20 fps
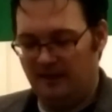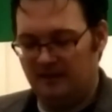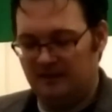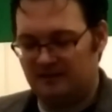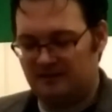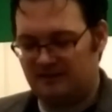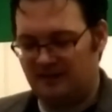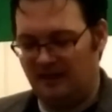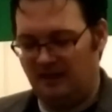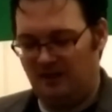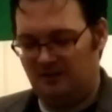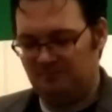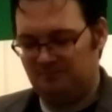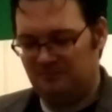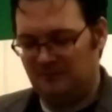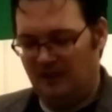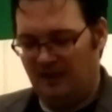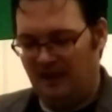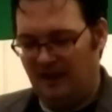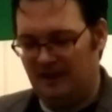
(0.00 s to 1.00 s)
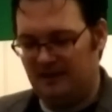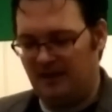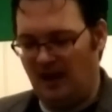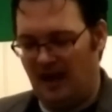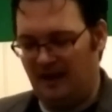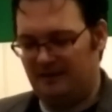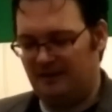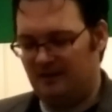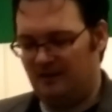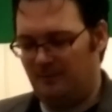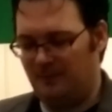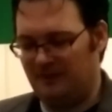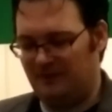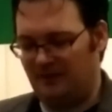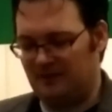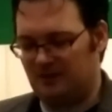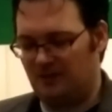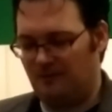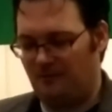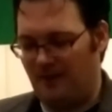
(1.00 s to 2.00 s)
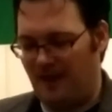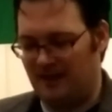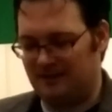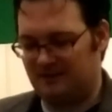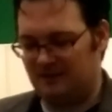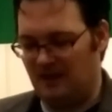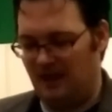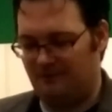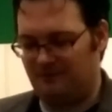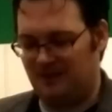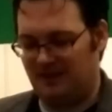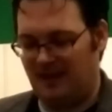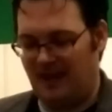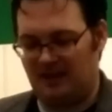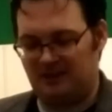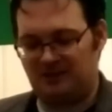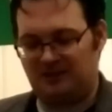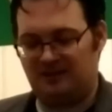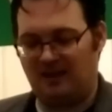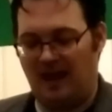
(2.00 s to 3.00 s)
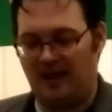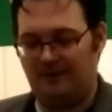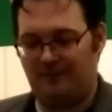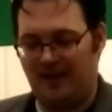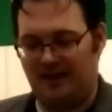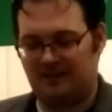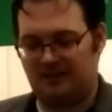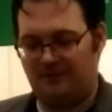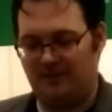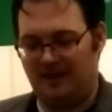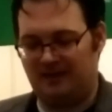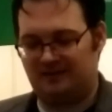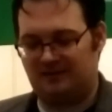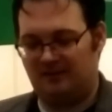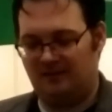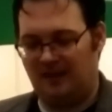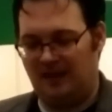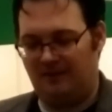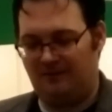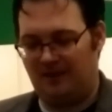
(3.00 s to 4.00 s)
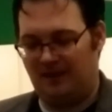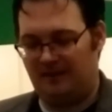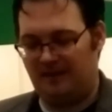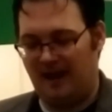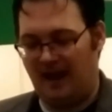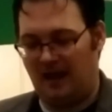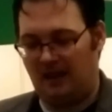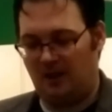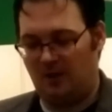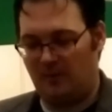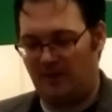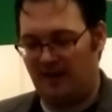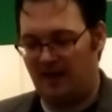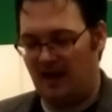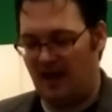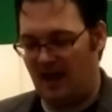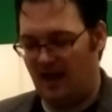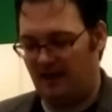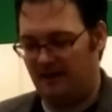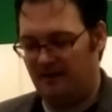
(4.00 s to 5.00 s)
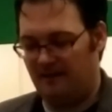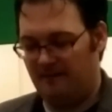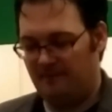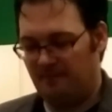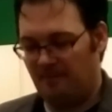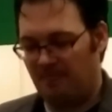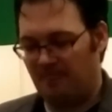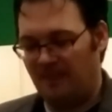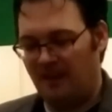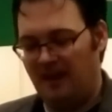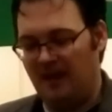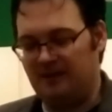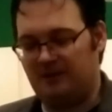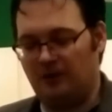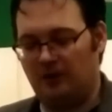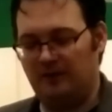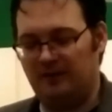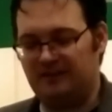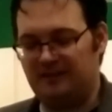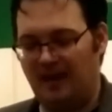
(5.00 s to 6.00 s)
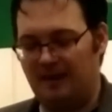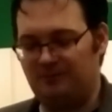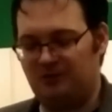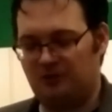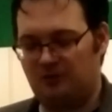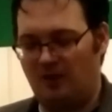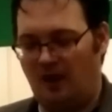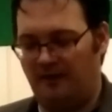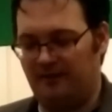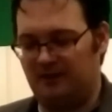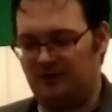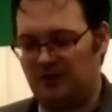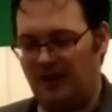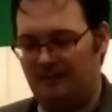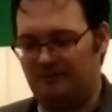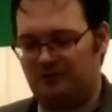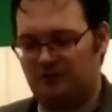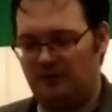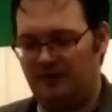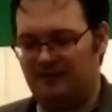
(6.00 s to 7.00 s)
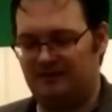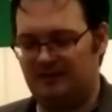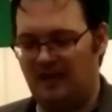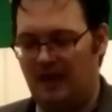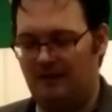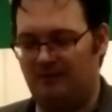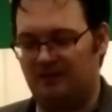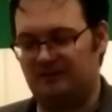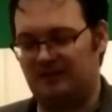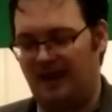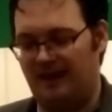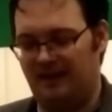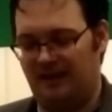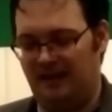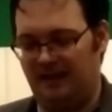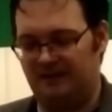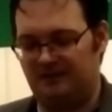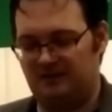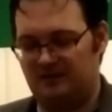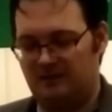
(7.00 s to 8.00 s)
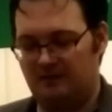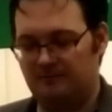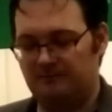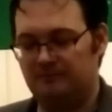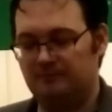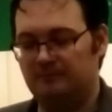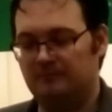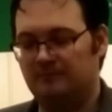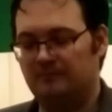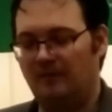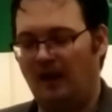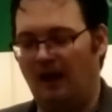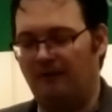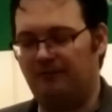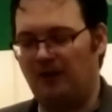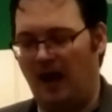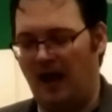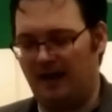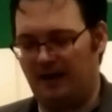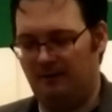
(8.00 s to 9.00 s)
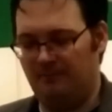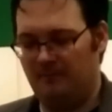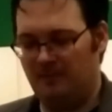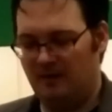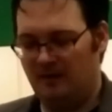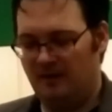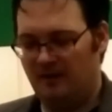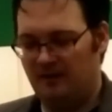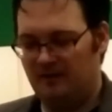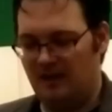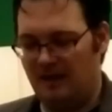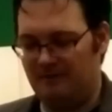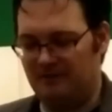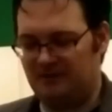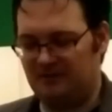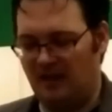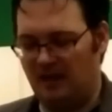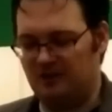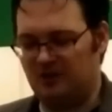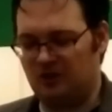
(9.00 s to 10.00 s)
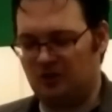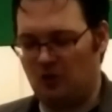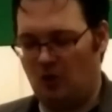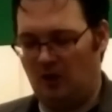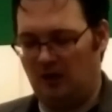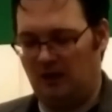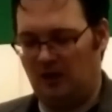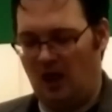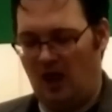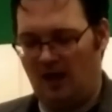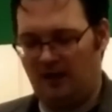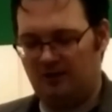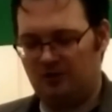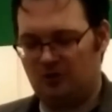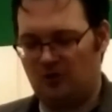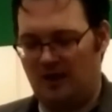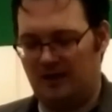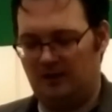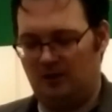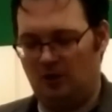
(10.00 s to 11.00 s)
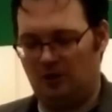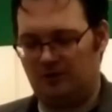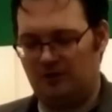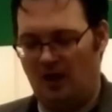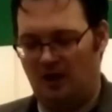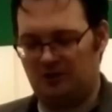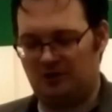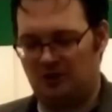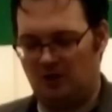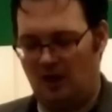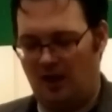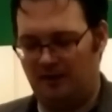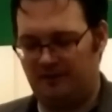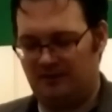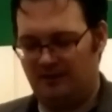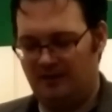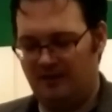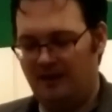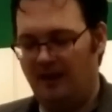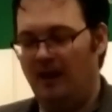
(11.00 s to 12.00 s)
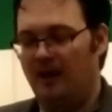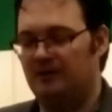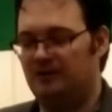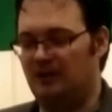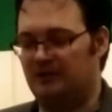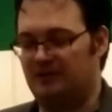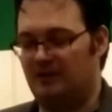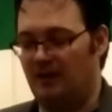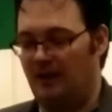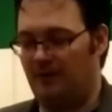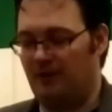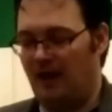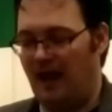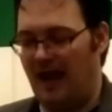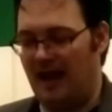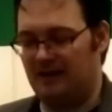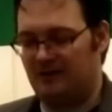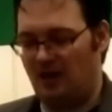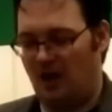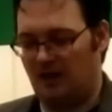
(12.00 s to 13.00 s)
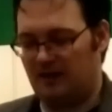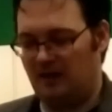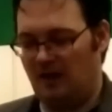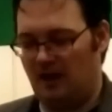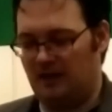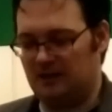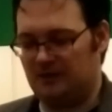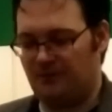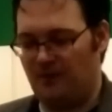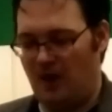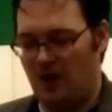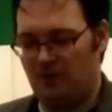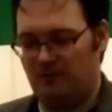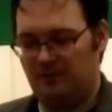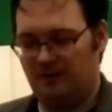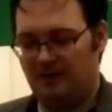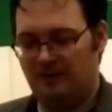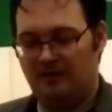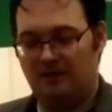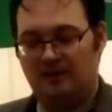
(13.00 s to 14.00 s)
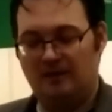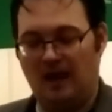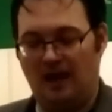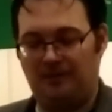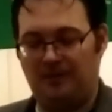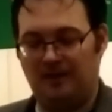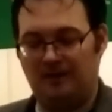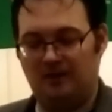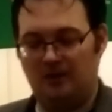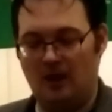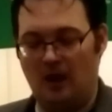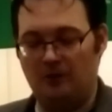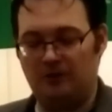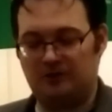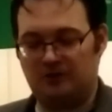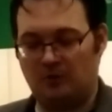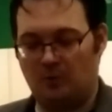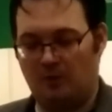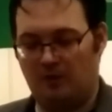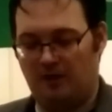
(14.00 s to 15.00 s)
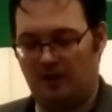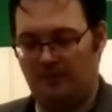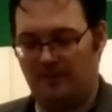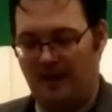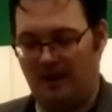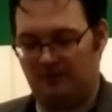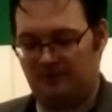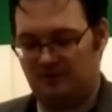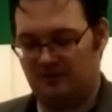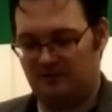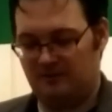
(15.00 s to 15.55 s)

Still, he'd gotten into position fast enough to catch sight of Estevez leaving the alleyway ahead. He turned on the same street as Davis, heading east. "I've got him," Davis said, strolling along, trying to look nonchalant. "Just another guy talking on his phone. Nothing to notice or worry about."